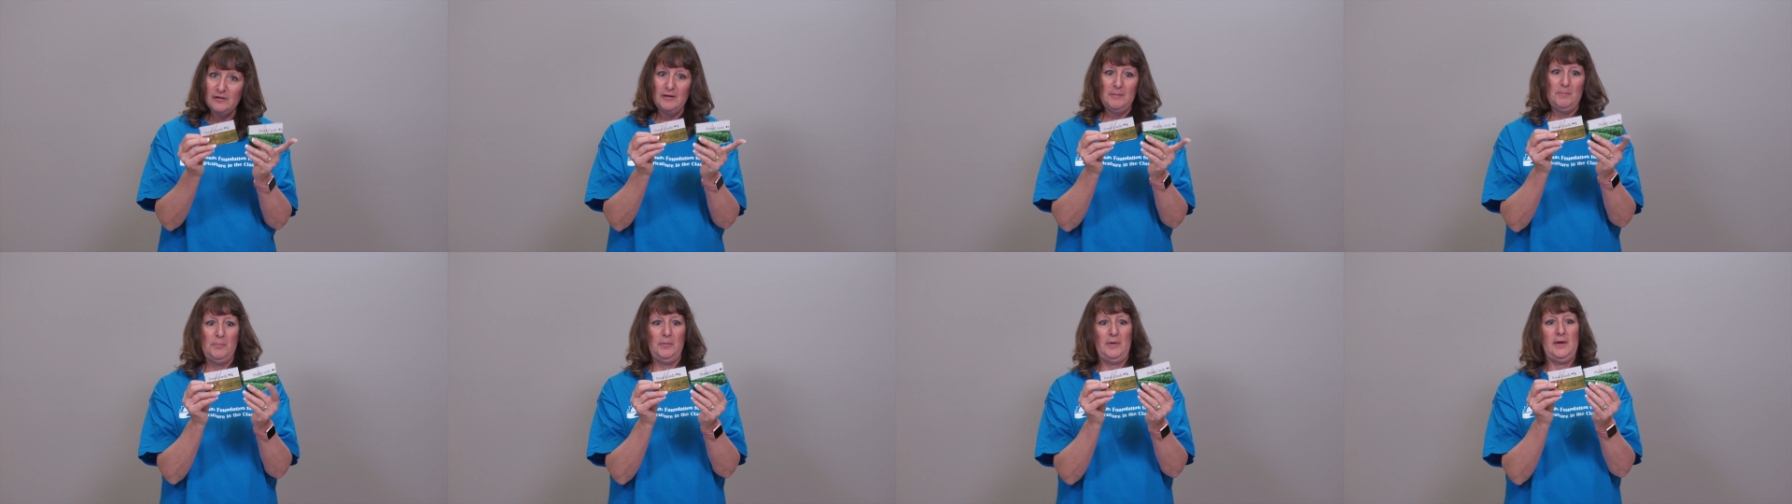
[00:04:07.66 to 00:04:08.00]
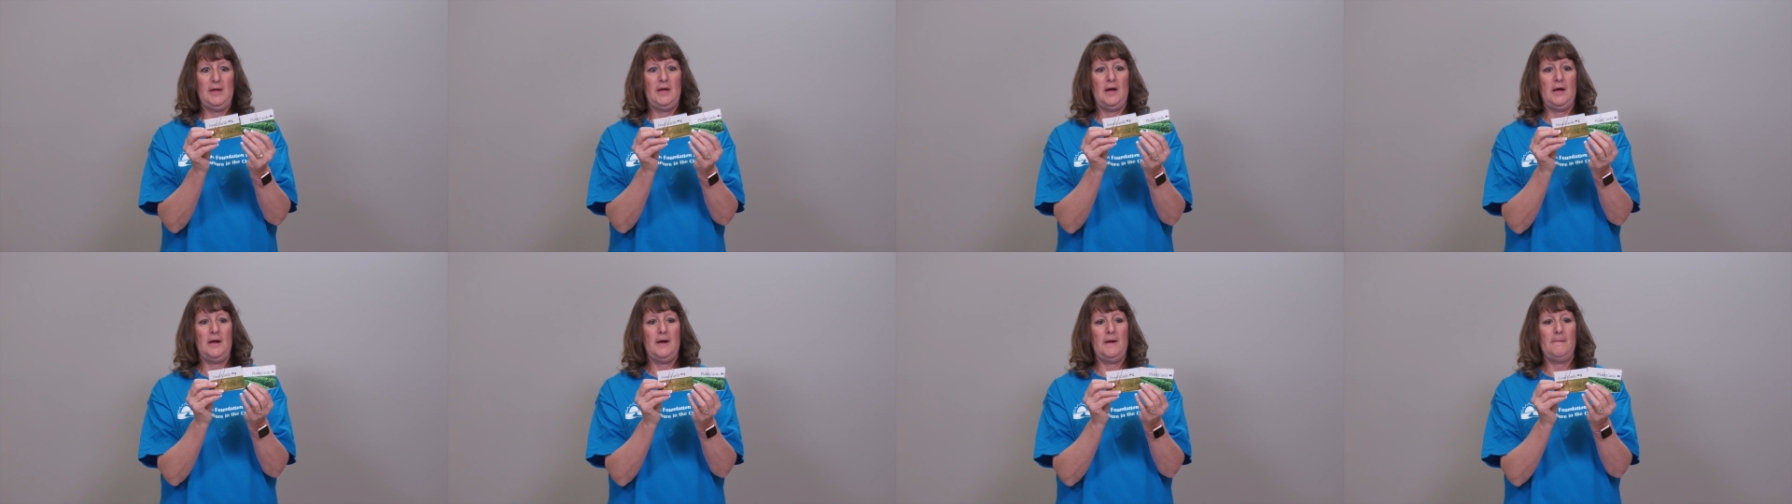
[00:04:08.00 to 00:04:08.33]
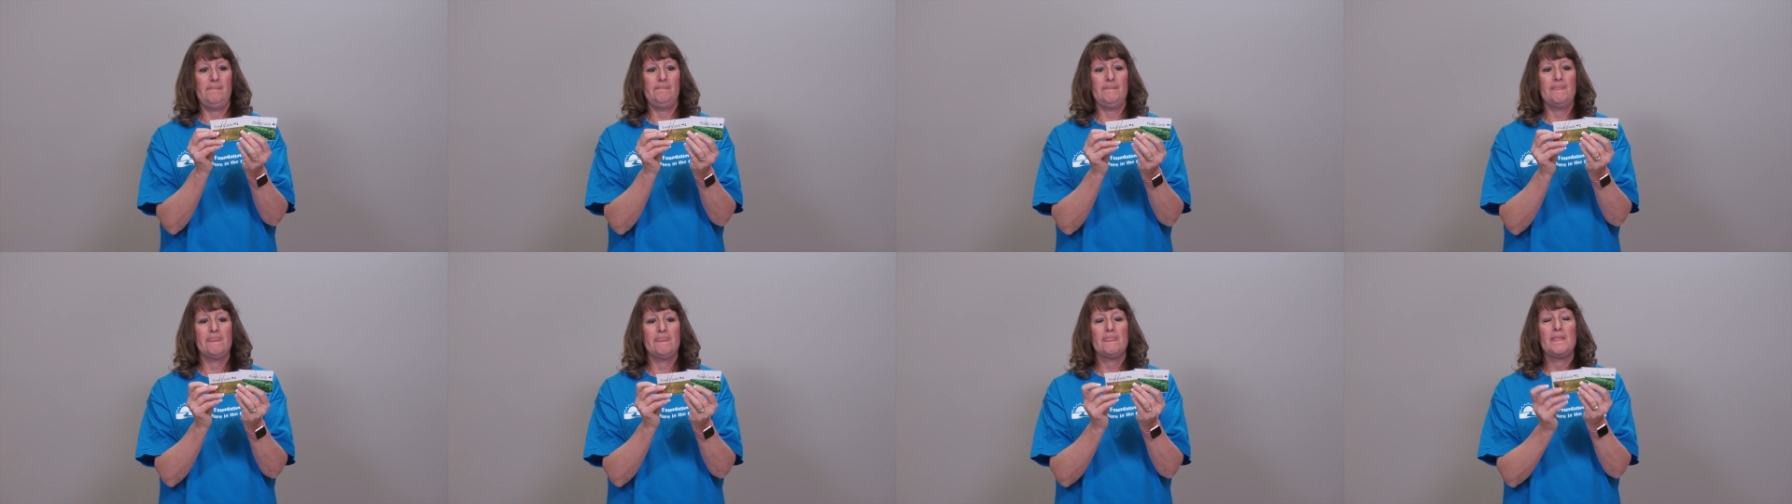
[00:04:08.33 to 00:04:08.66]
it
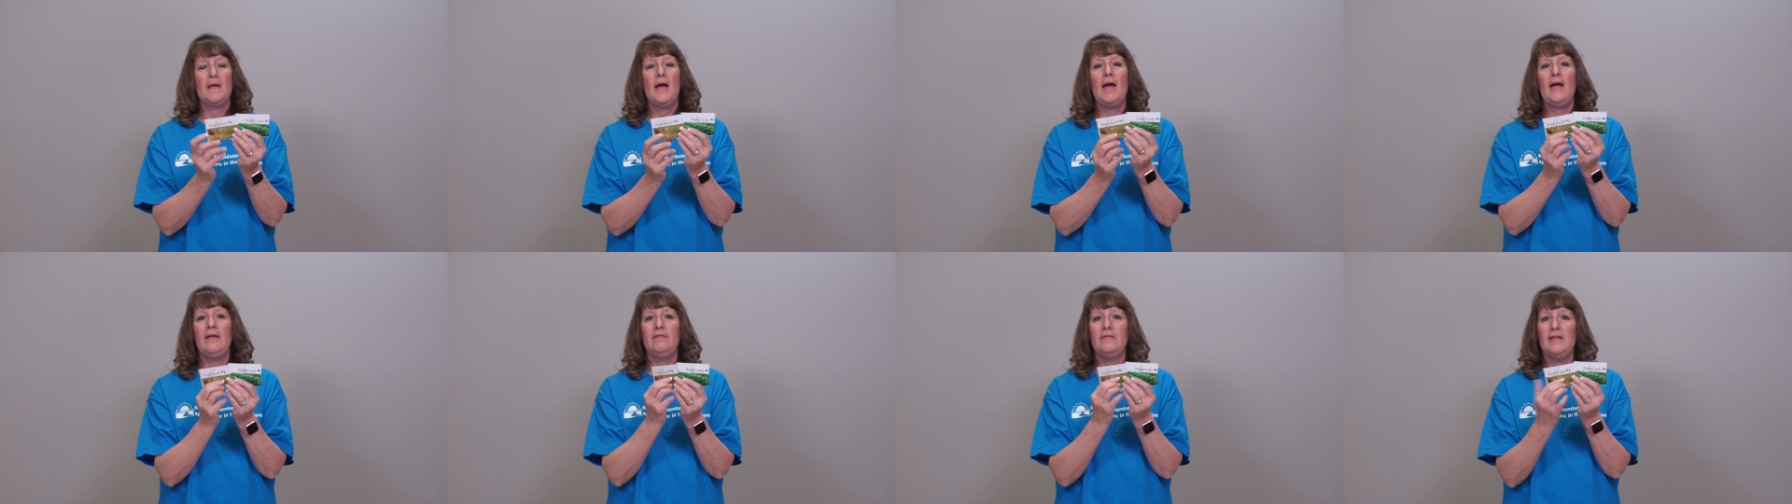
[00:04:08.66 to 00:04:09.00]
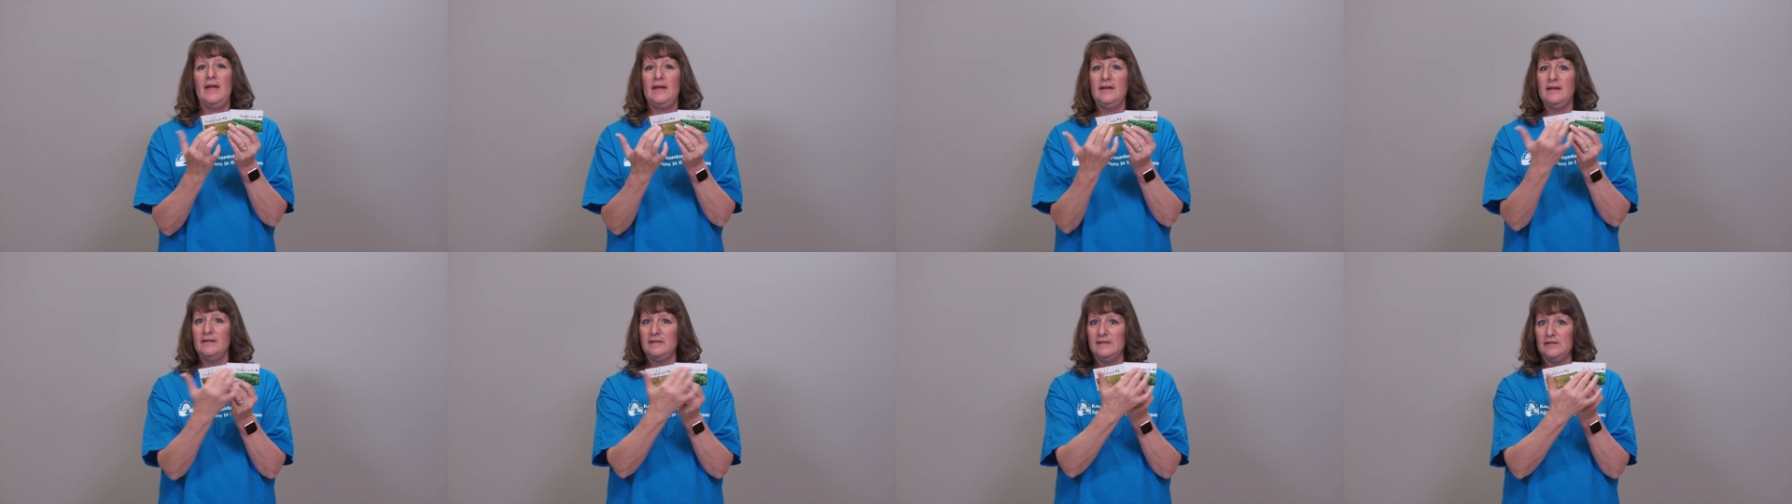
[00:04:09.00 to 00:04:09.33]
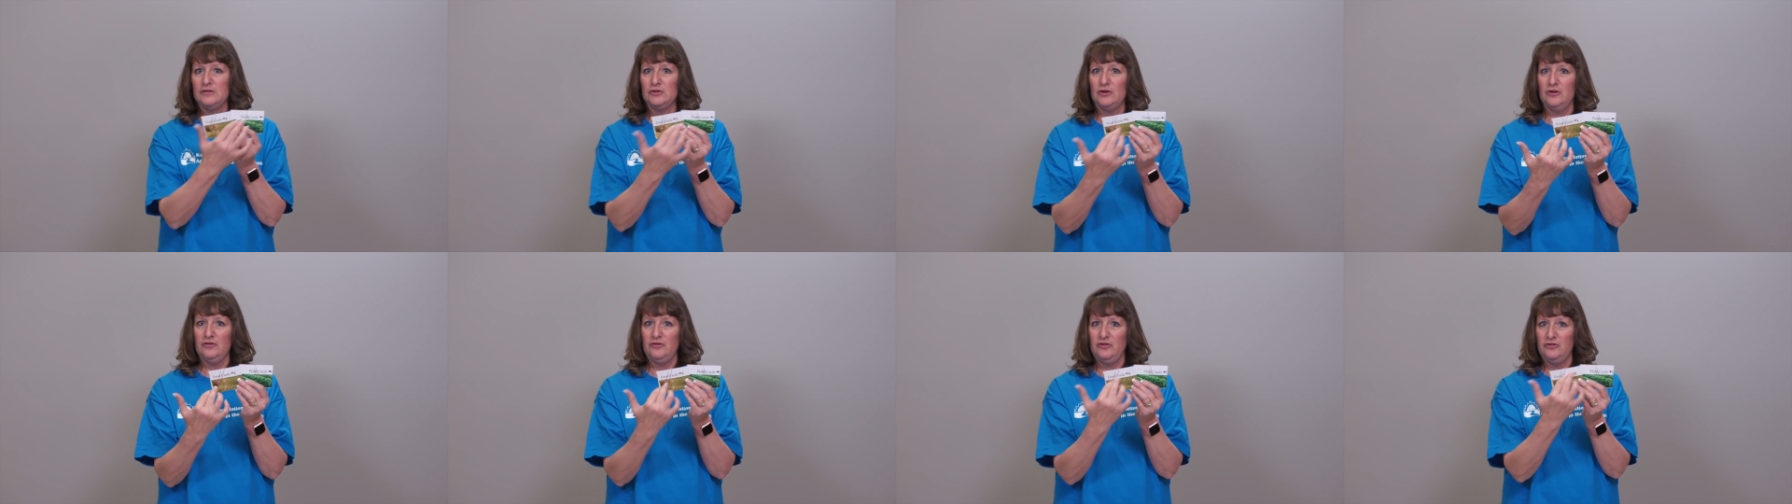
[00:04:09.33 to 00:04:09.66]
become? And they can
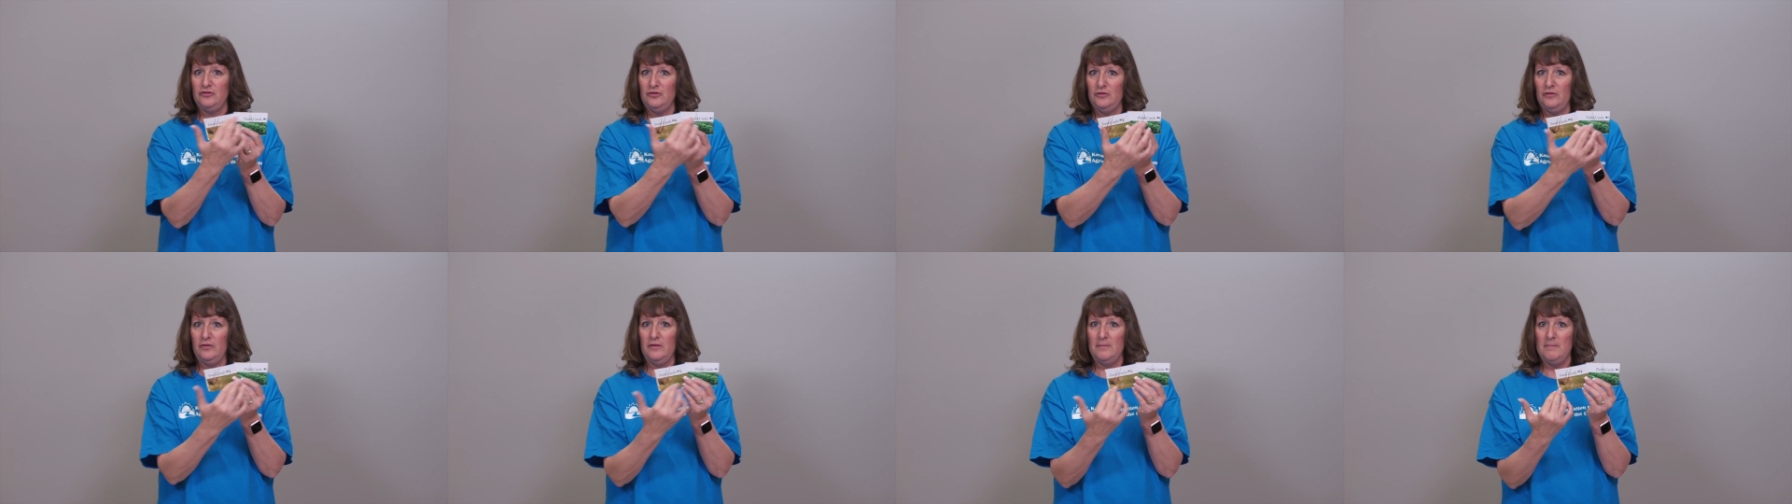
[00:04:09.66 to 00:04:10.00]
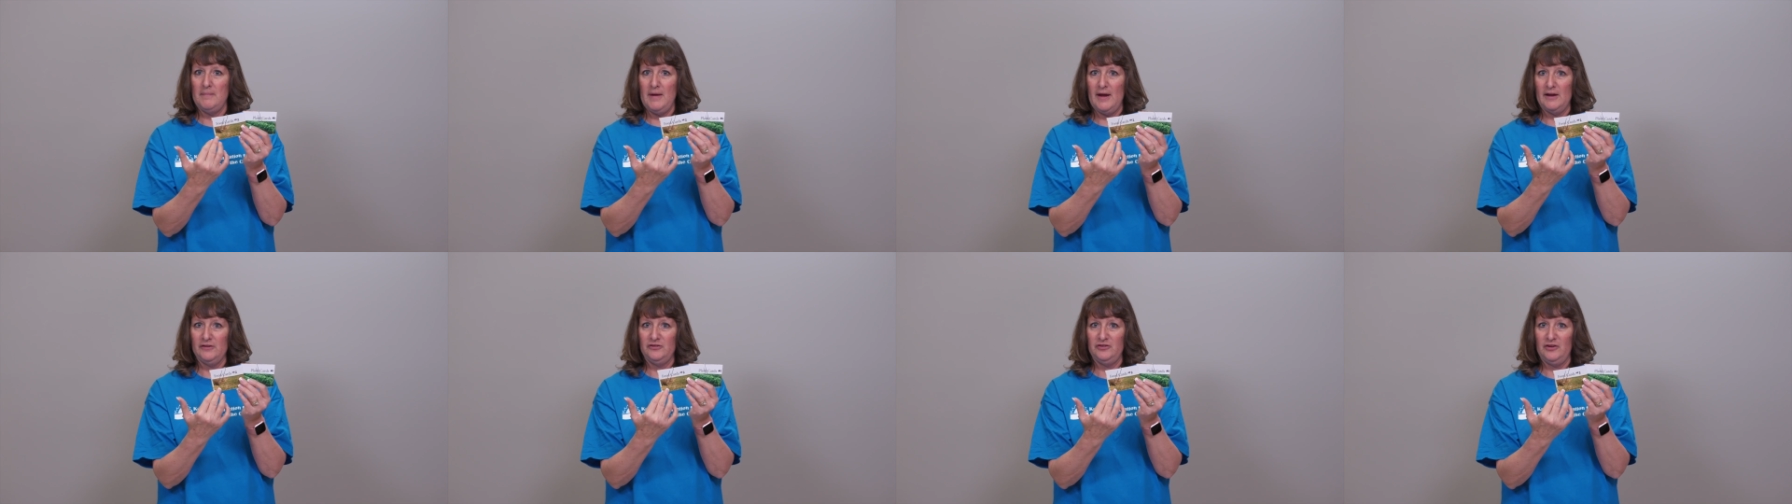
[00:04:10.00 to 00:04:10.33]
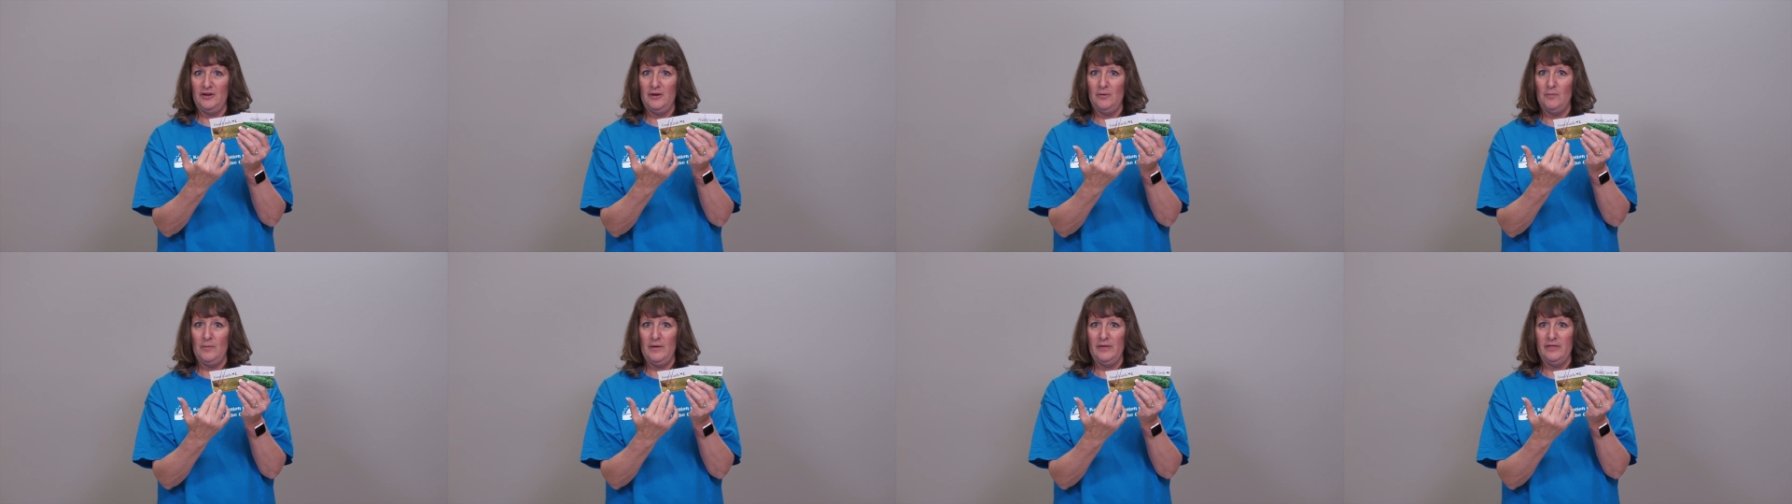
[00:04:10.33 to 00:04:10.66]
start to do the
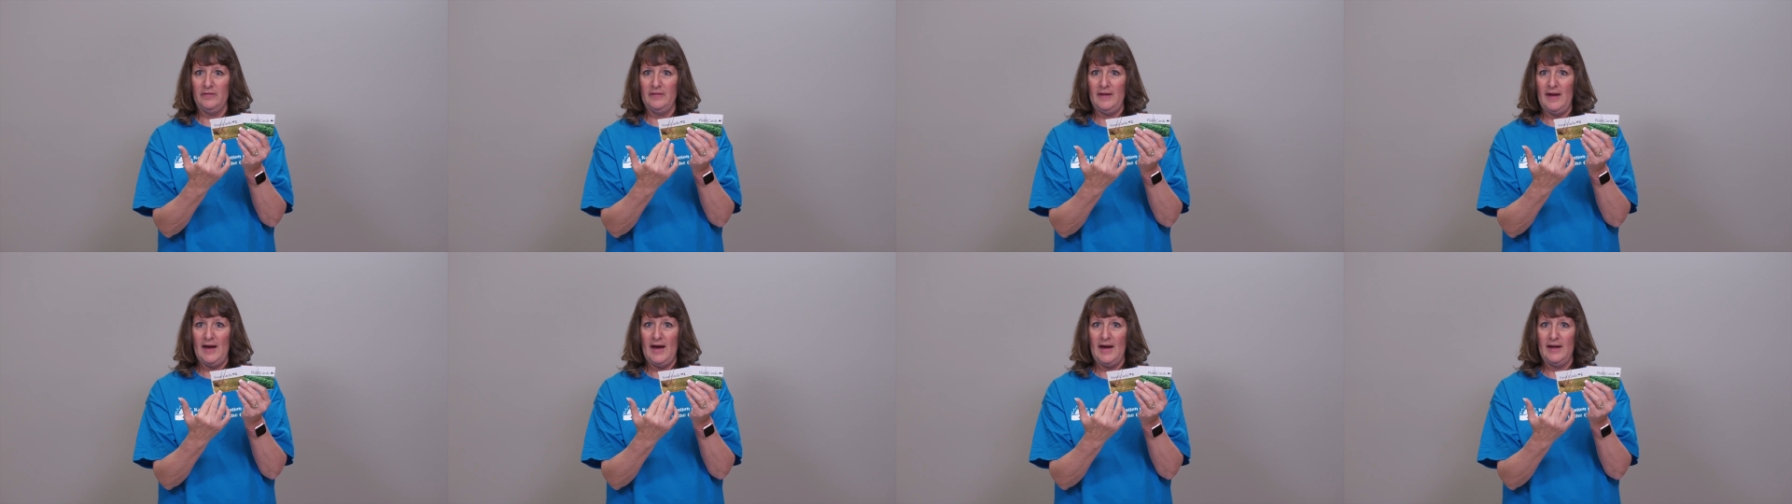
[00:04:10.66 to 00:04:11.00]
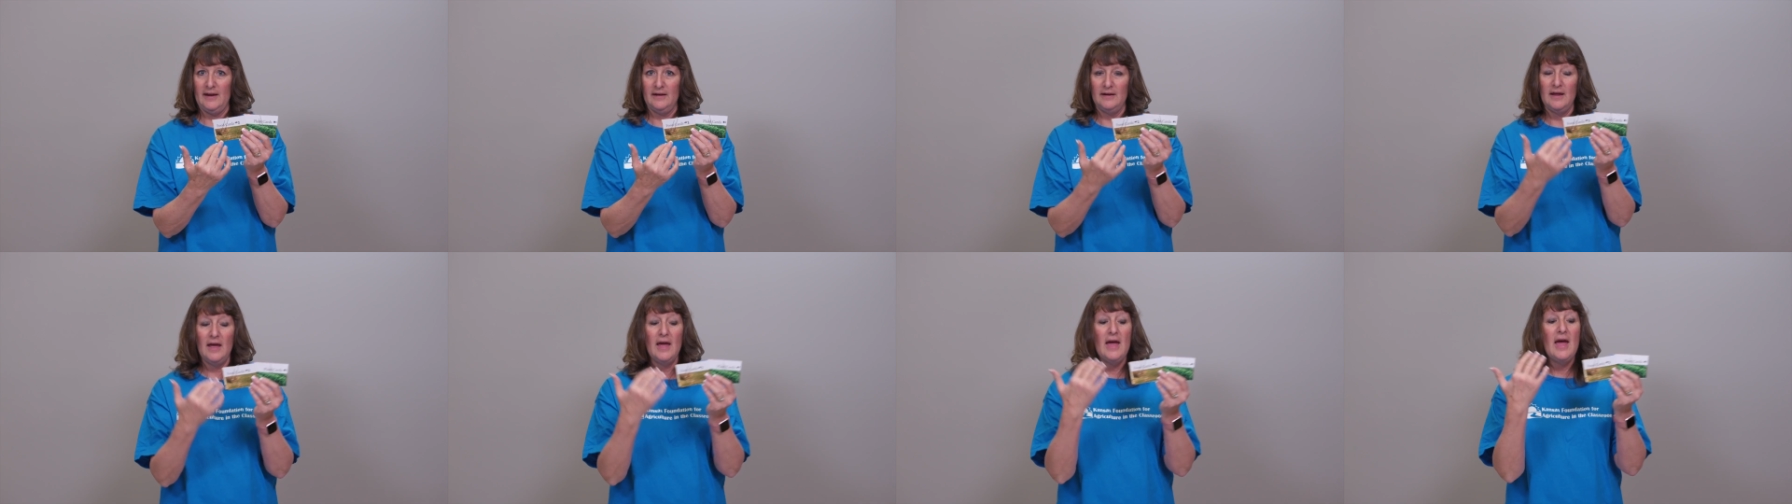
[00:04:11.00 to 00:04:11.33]
matching with that.